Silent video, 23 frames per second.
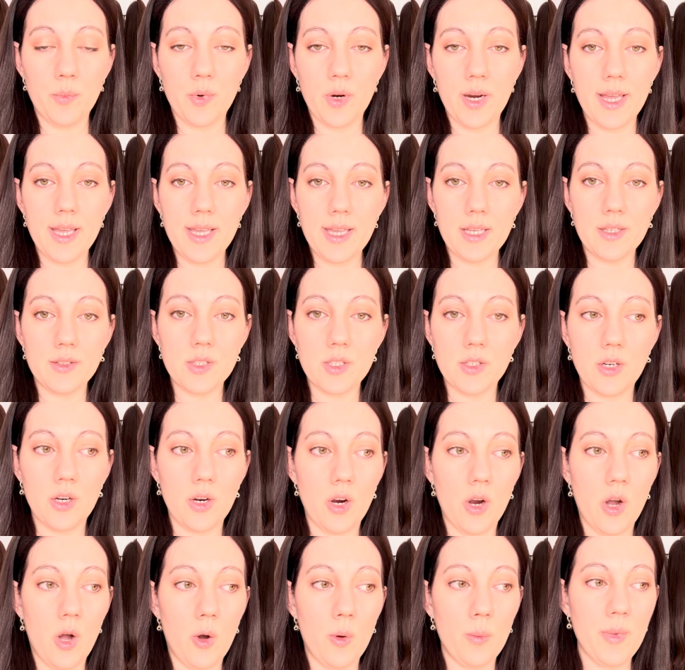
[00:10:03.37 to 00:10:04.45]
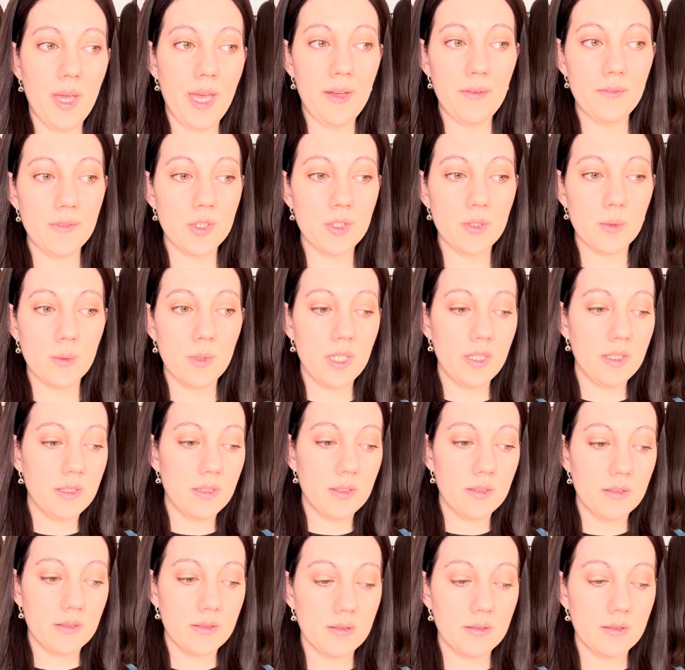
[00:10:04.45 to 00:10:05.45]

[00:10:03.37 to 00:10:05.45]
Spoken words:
break into her home afterward,